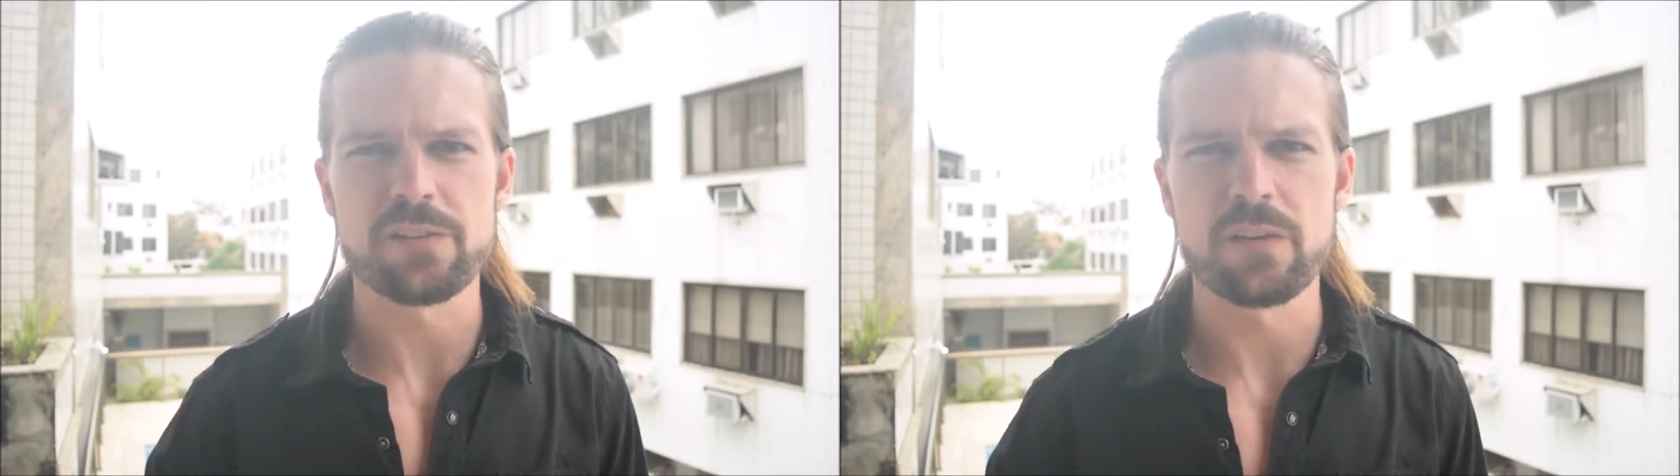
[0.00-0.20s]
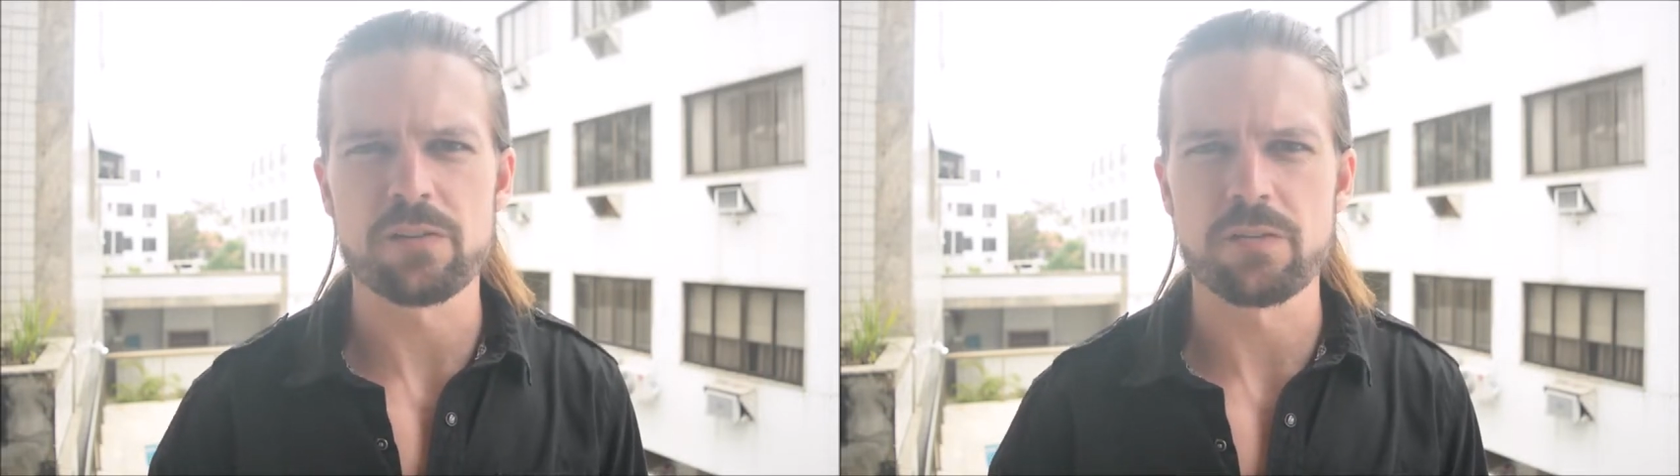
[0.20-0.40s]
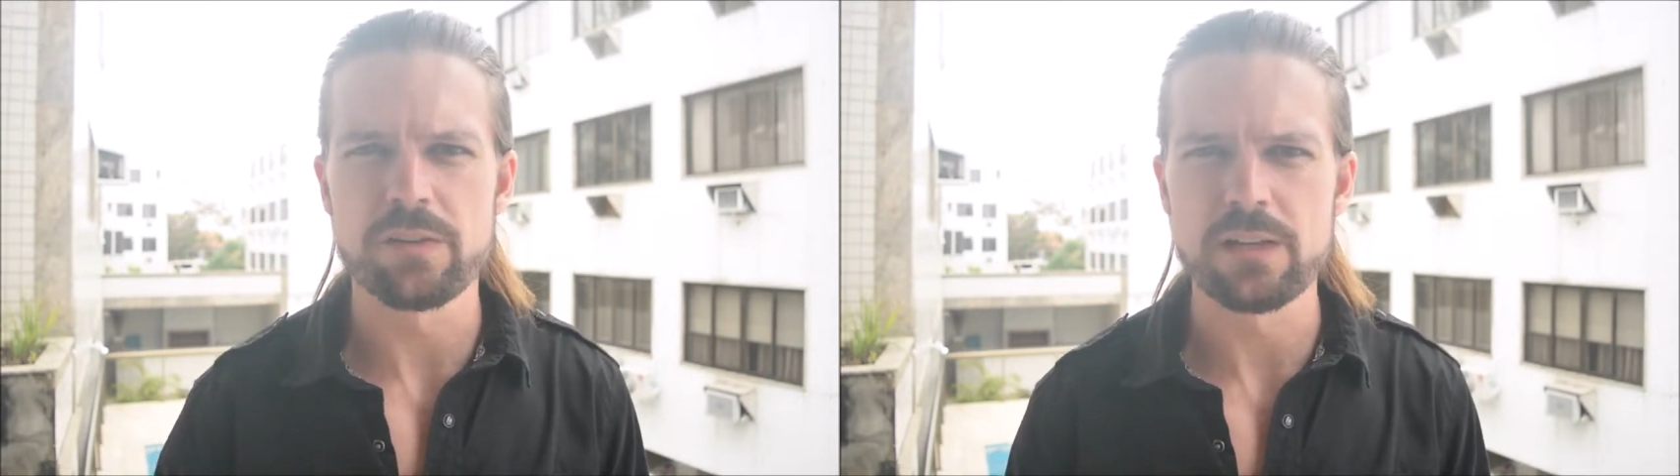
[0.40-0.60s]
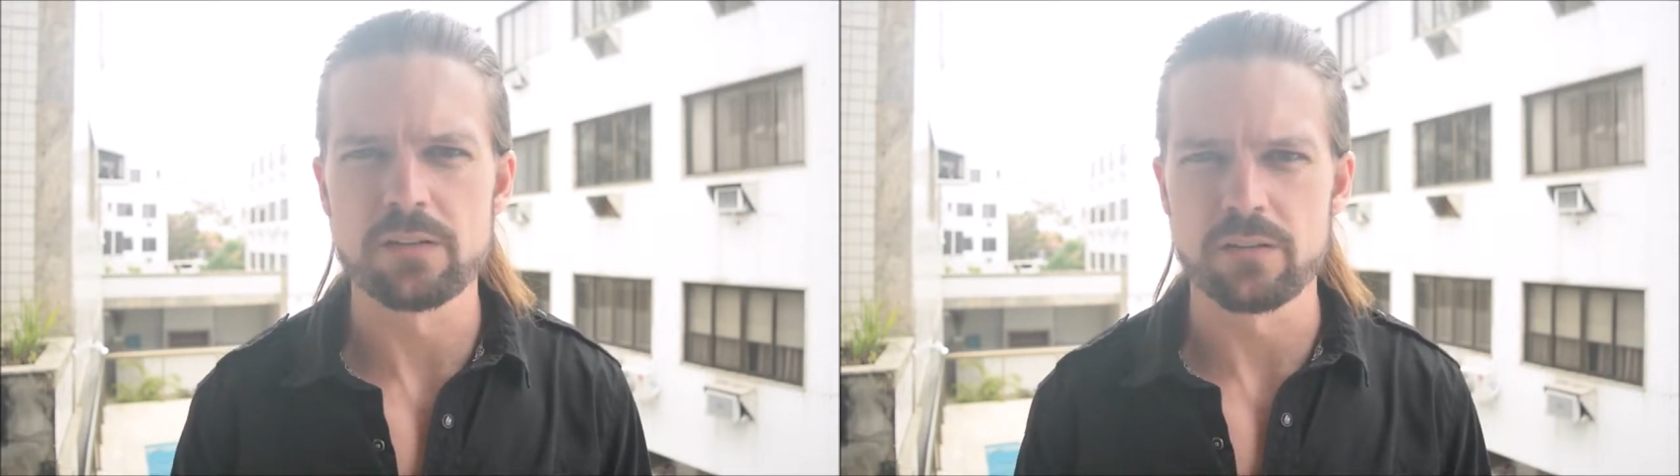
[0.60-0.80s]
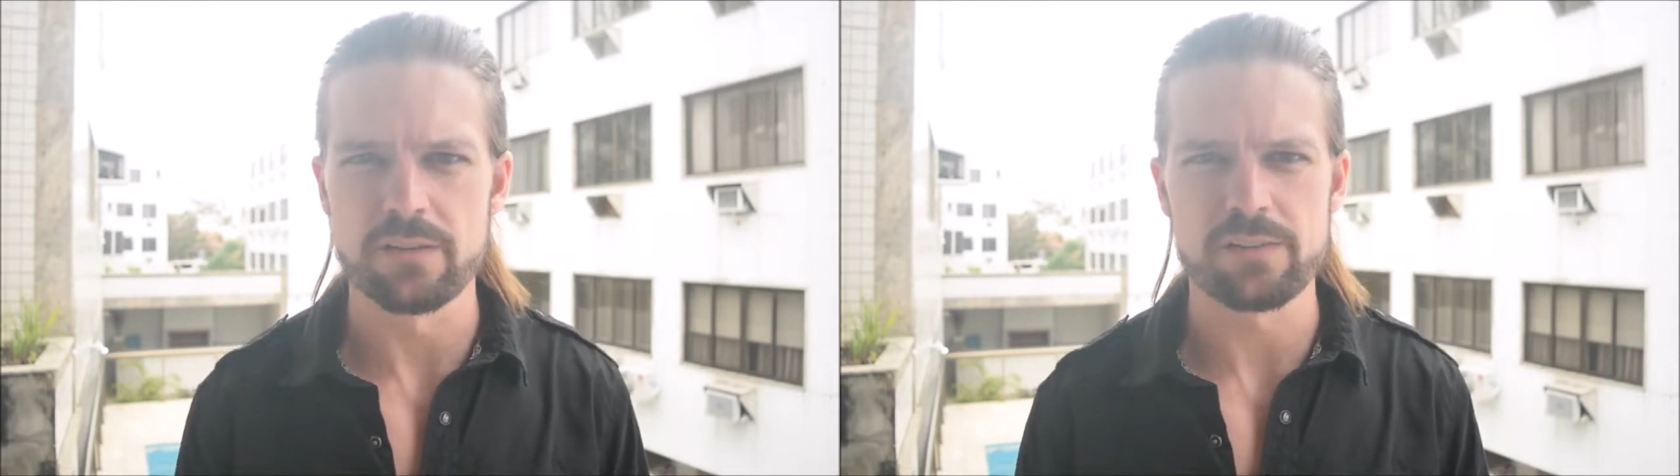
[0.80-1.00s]
sense of
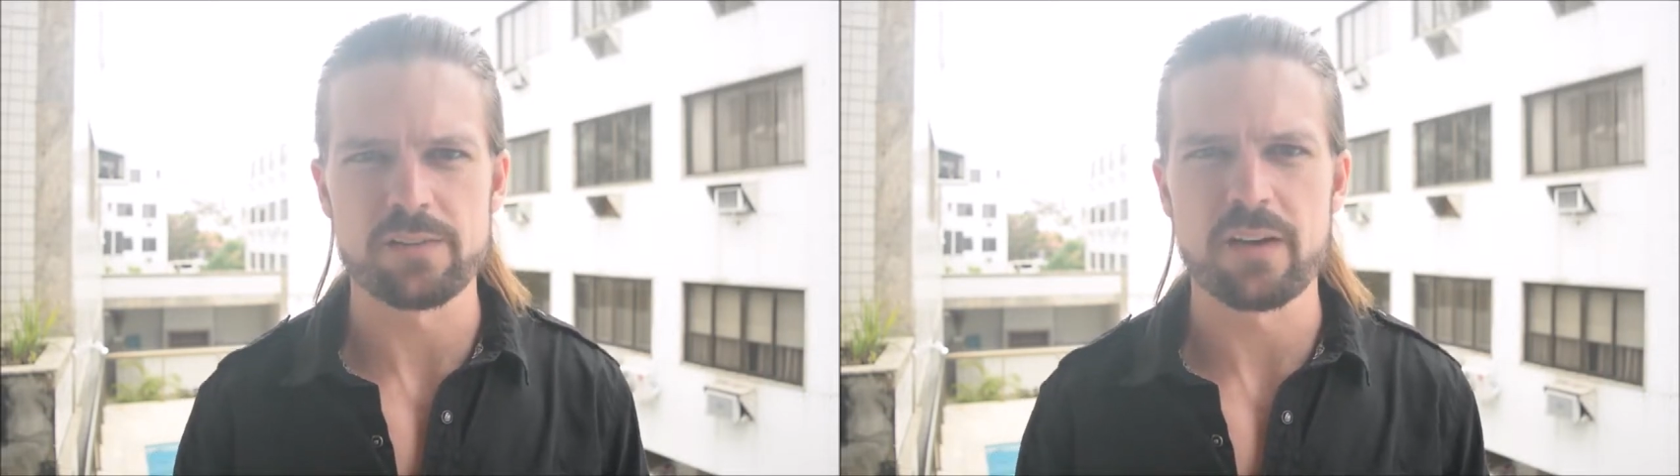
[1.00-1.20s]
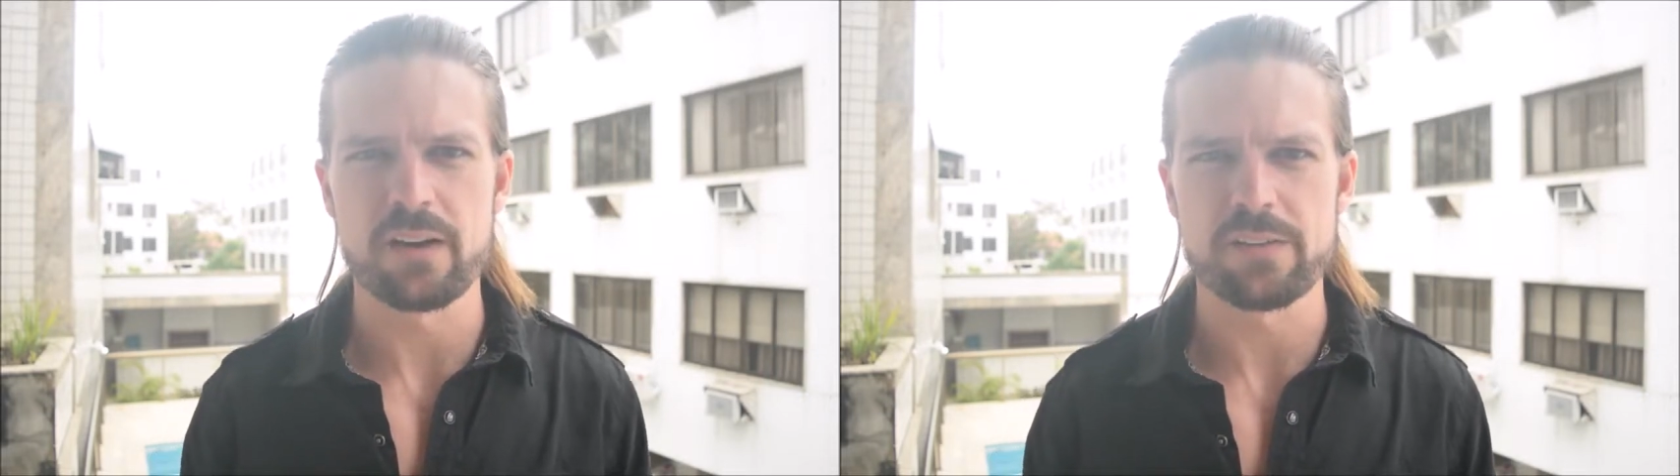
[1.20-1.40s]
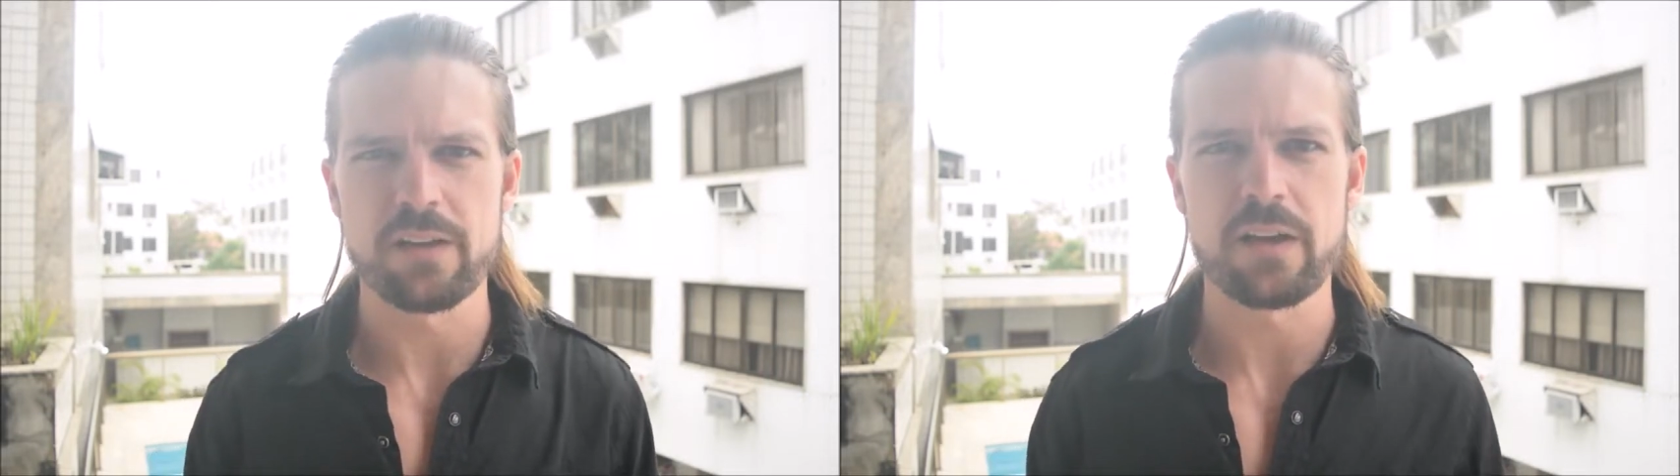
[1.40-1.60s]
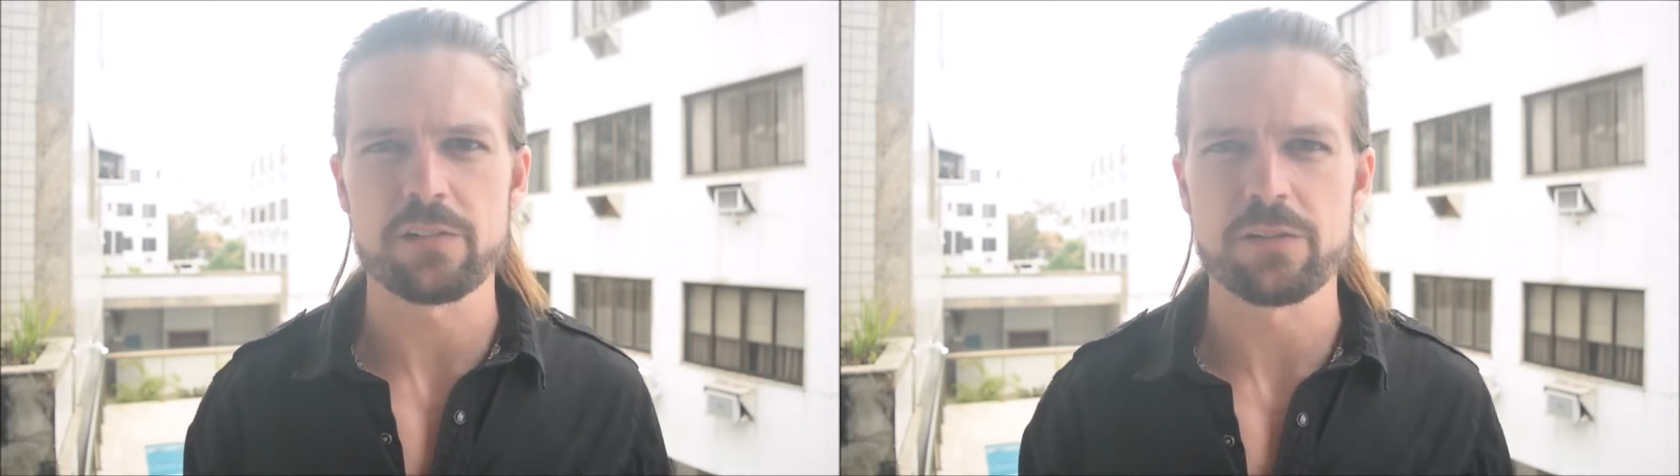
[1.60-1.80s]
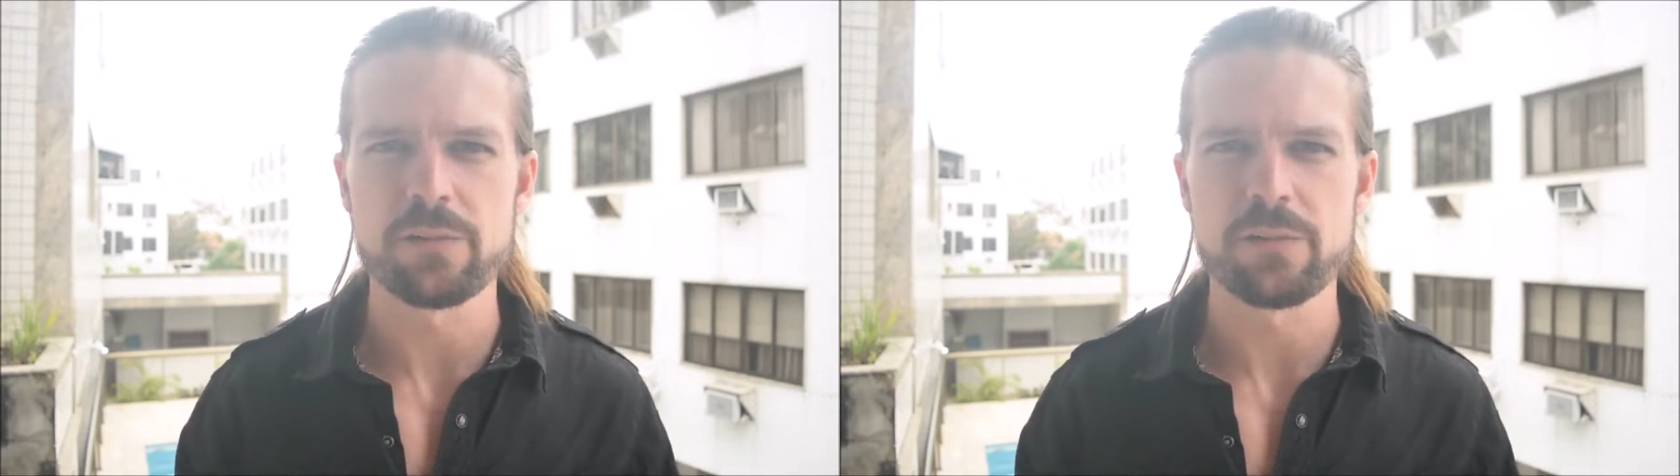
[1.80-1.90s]
guilt that's not attached